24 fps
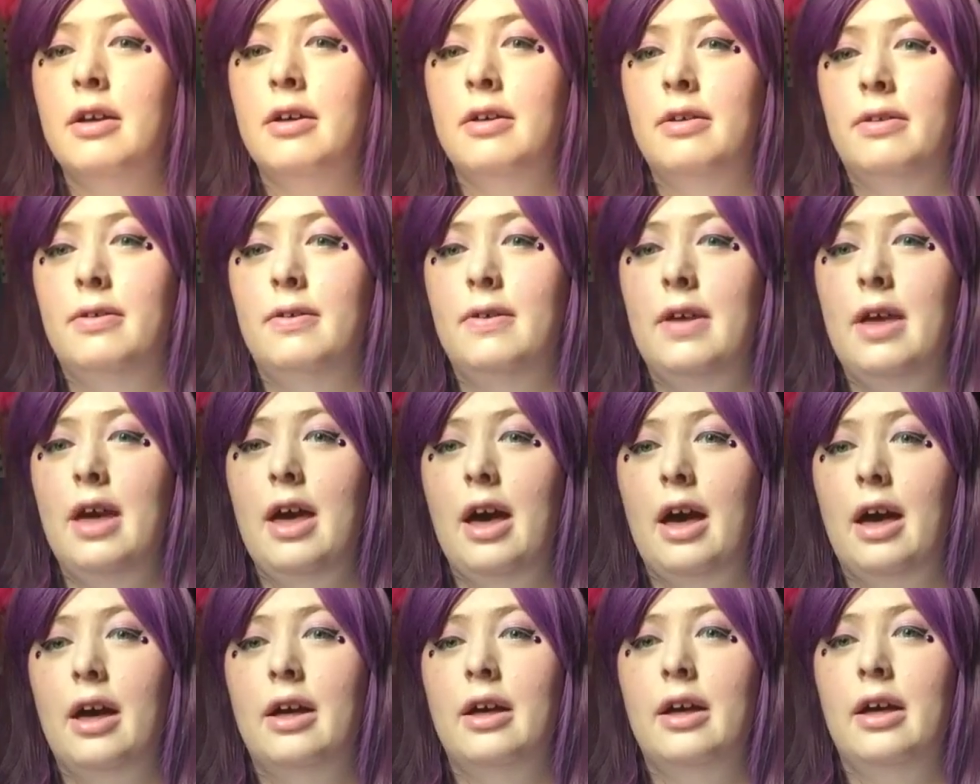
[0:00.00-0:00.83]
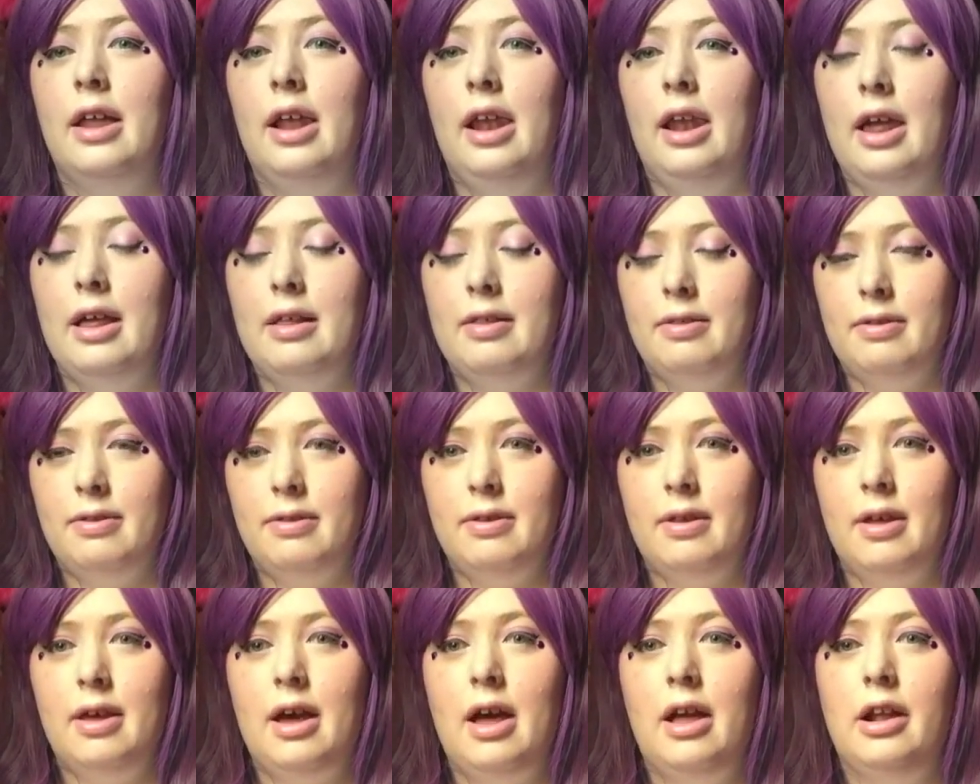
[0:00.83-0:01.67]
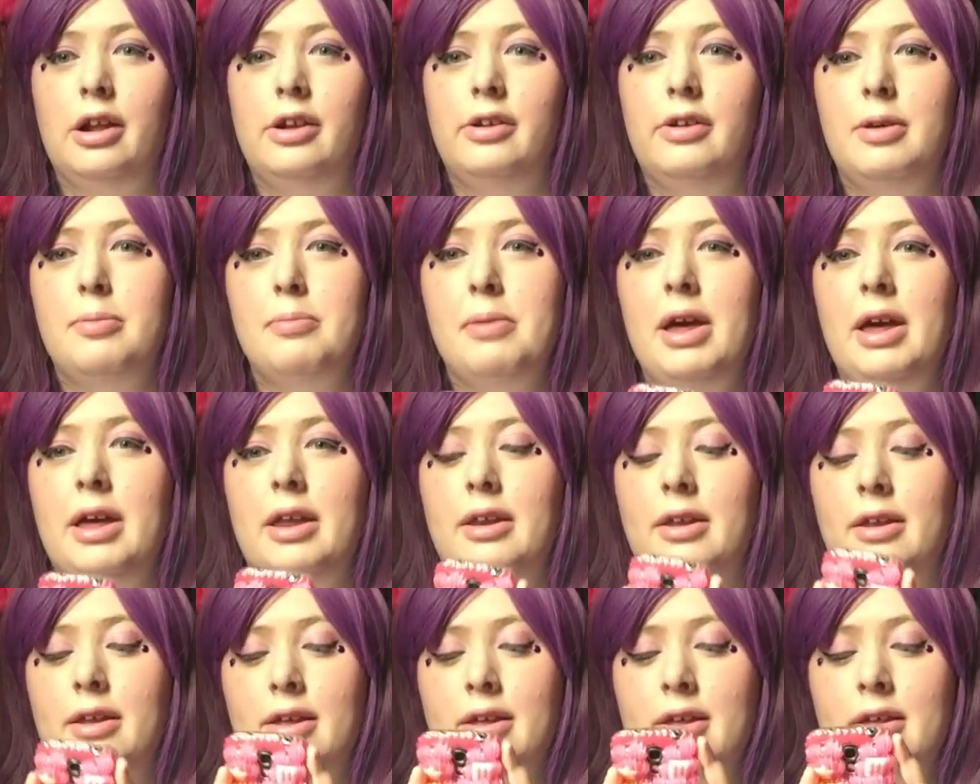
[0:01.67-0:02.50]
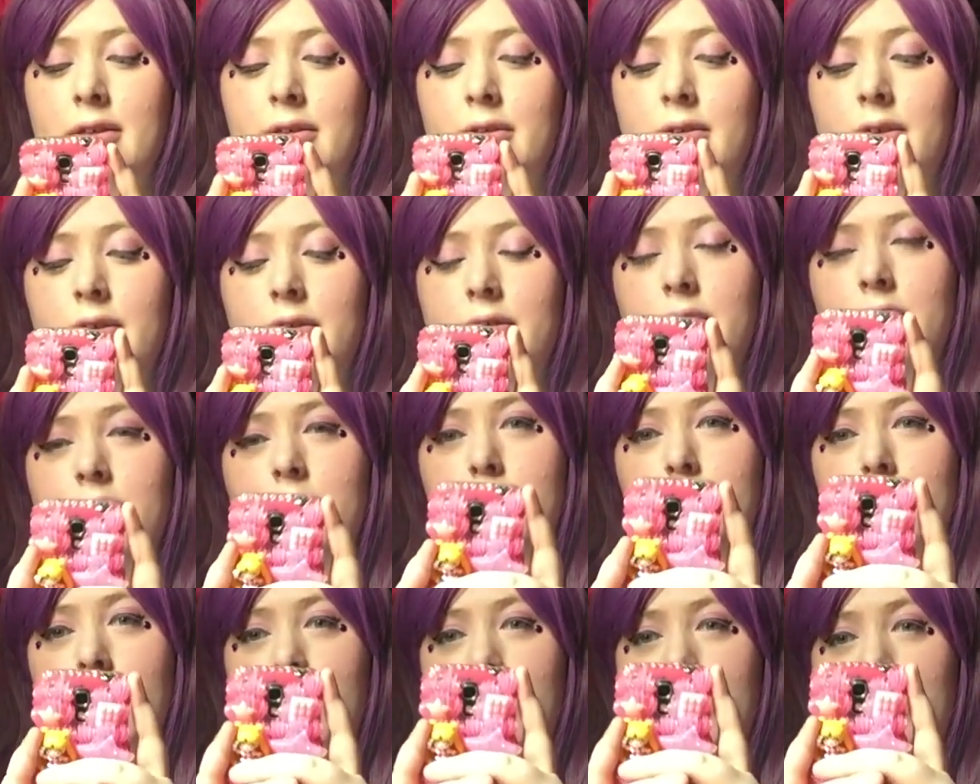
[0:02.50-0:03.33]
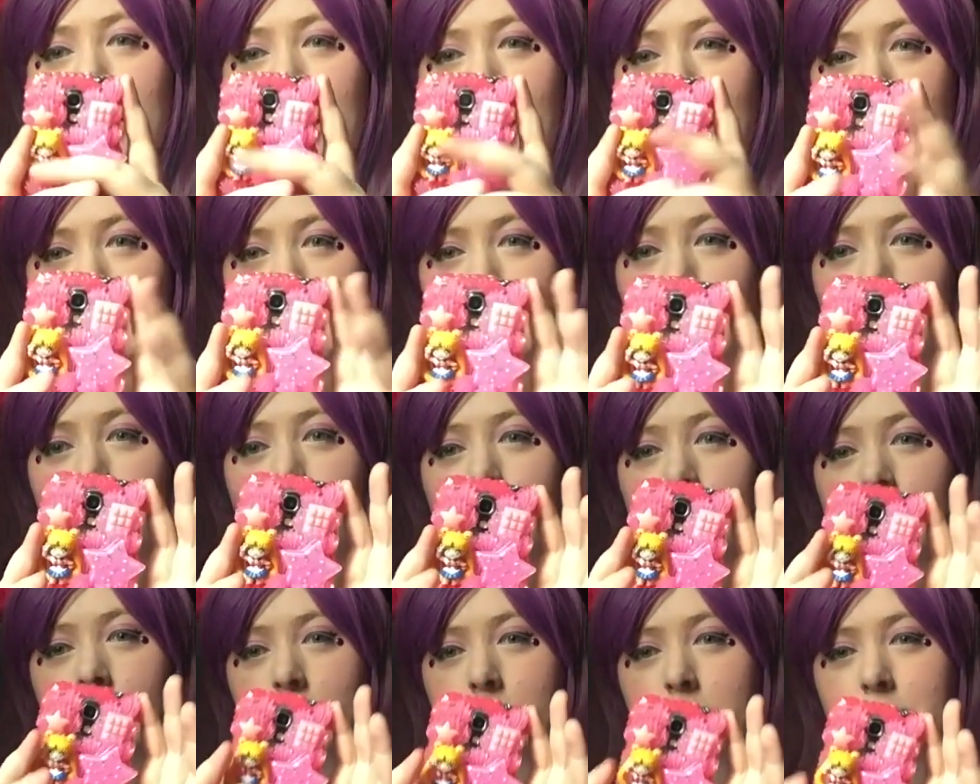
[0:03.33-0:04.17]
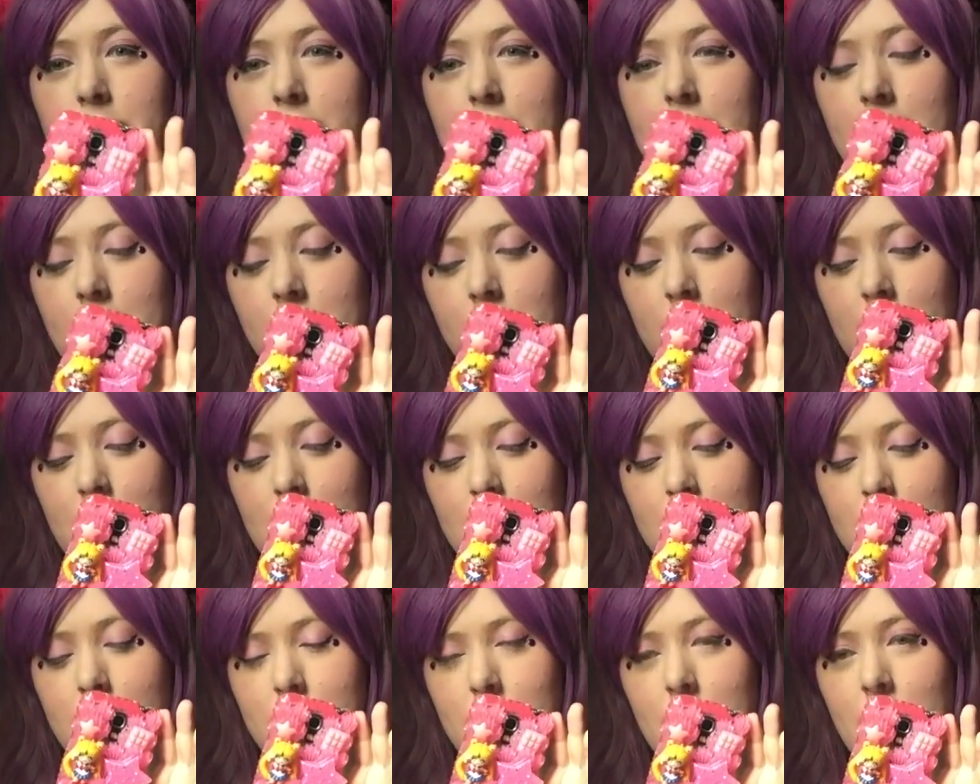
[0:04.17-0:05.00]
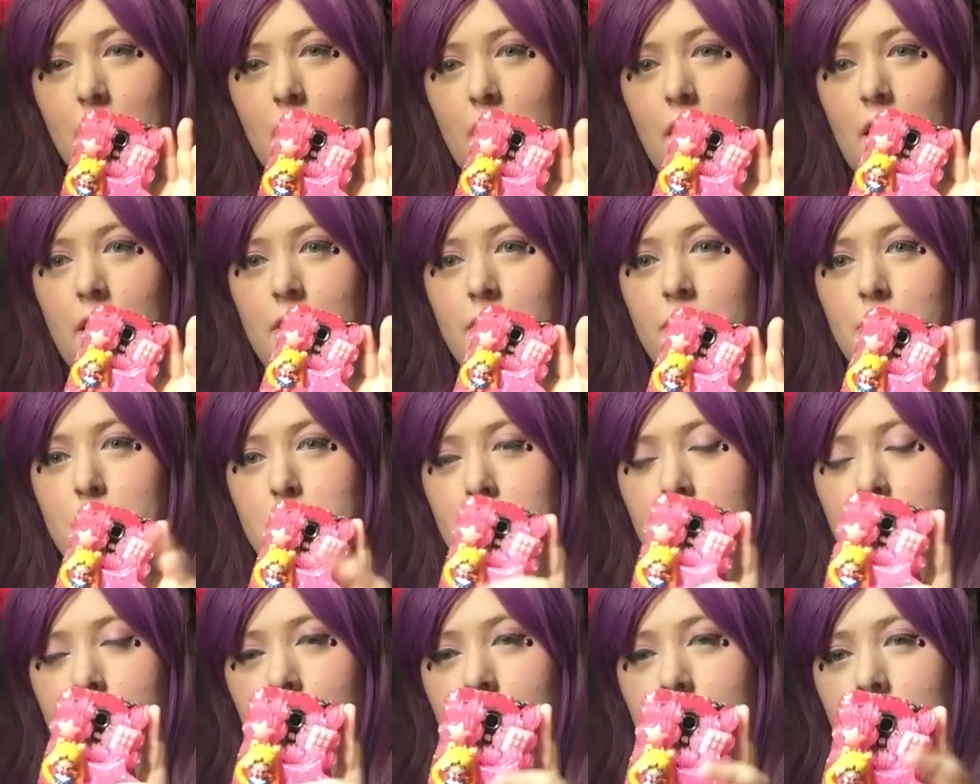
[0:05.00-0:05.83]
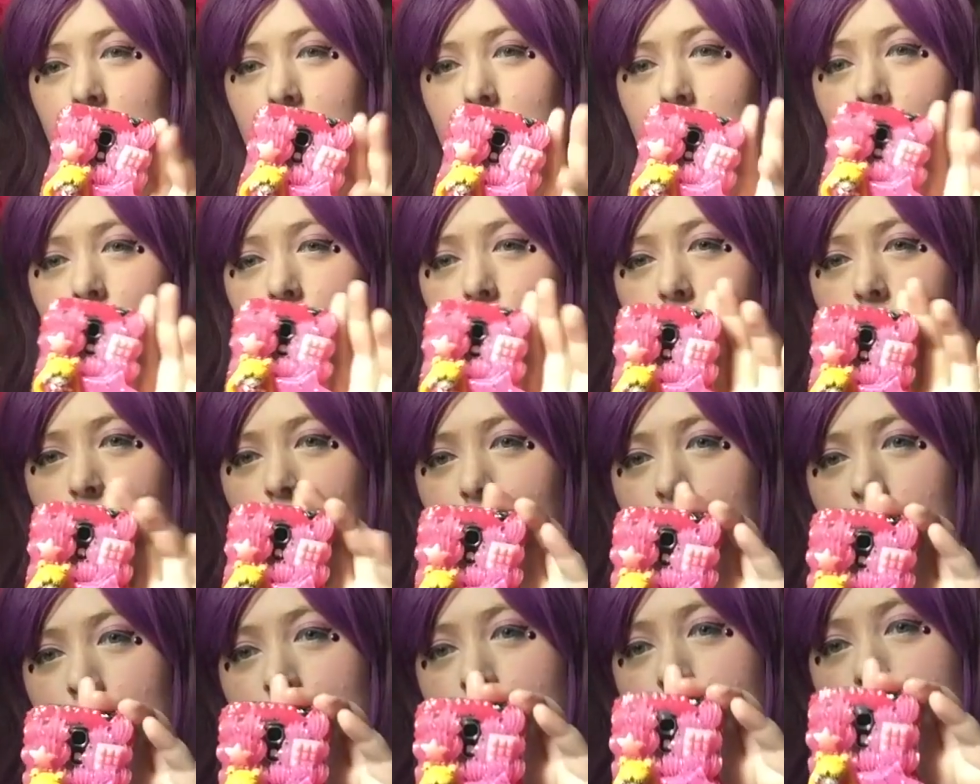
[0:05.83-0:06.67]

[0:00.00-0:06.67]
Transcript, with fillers: So yeah, let's I'll show you mine. So this is the one I got made. It's a Supersonico